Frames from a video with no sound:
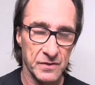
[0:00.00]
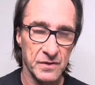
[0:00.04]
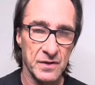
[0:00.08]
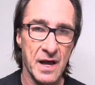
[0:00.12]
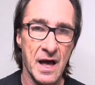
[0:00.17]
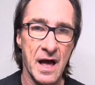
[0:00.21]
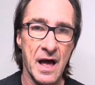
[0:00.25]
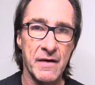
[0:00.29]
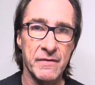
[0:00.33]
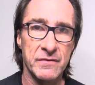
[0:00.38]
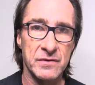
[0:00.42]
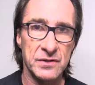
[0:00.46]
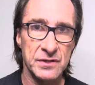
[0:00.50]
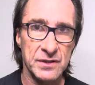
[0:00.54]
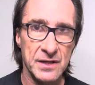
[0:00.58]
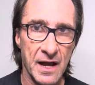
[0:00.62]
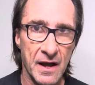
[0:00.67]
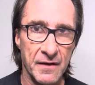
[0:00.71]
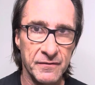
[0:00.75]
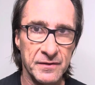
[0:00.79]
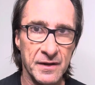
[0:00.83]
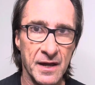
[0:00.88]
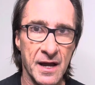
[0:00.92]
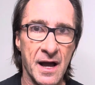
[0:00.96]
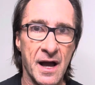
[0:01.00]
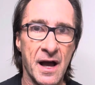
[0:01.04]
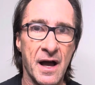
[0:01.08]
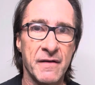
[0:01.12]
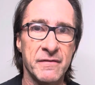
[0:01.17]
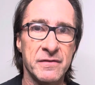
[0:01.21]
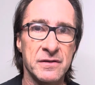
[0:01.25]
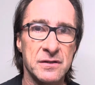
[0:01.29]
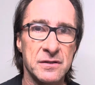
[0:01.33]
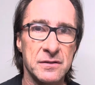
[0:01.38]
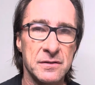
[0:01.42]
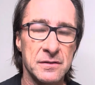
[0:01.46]
harvest after
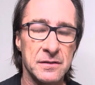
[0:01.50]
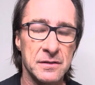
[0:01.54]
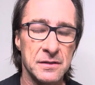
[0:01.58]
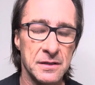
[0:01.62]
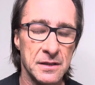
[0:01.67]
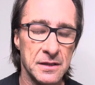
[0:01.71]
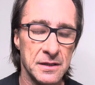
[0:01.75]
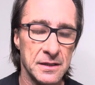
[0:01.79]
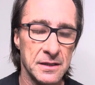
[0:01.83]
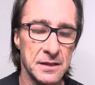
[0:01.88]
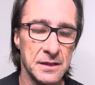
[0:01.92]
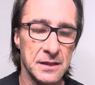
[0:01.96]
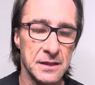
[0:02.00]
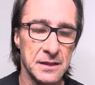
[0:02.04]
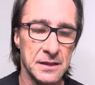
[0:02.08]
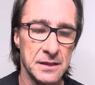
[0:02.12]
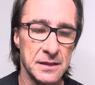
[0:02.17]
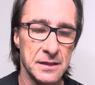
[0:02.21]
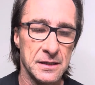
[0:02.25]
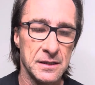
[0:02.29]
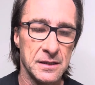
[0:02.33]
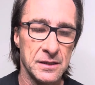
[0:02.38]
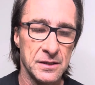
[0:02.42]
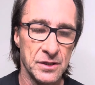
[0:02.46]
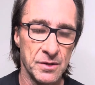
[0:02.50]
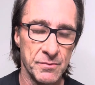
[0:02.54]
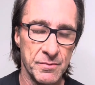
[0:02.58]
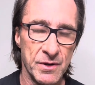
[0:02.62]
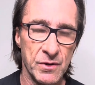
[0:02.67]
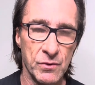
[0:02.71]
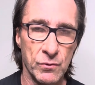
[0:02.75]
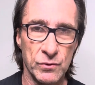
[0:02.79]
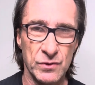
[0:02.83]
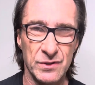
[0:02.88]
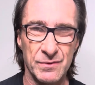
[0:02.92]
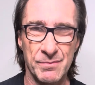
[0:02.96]
harvest, the
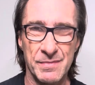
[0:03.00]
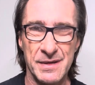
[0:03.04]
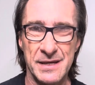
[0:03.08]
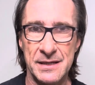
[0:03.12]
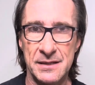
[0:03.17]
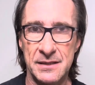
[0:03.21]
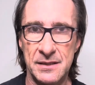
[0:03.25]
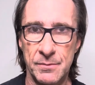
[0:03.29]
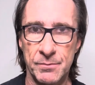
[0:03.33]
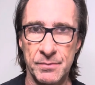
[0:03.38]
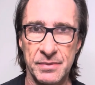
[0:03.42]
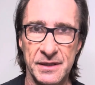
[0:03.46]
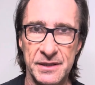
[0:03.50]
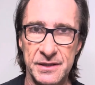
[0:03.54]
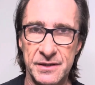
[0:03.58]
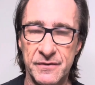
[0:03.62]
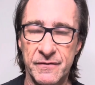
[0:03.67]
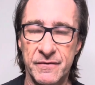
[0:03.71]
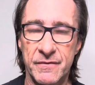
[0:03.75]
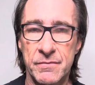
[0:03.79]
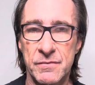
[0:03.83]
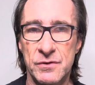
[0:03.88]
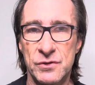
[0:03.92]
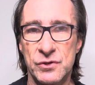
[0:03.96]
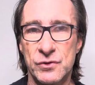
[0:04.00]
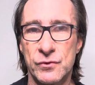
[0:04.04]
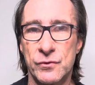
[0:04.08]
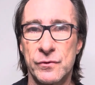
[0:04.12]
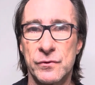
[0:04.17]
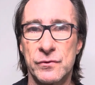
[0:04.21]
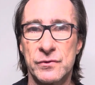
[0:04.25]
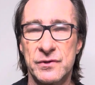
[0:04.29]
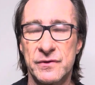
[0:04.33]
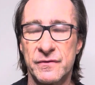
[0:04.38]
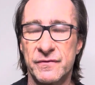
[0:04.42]
minerals are being depleted from the soils.